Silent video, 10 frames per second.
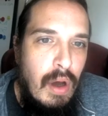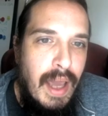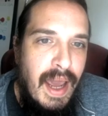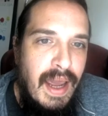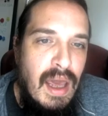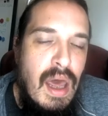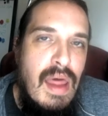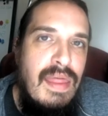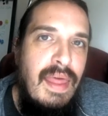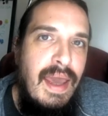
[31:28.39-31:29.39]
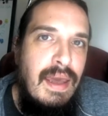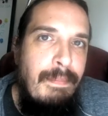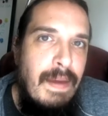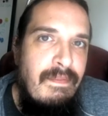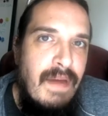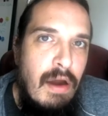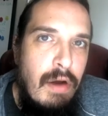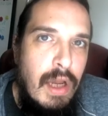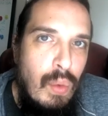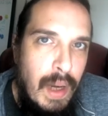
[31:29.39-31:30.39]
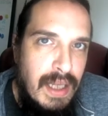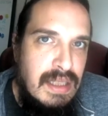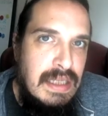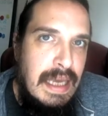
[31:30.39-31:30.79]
okay, they can be very quick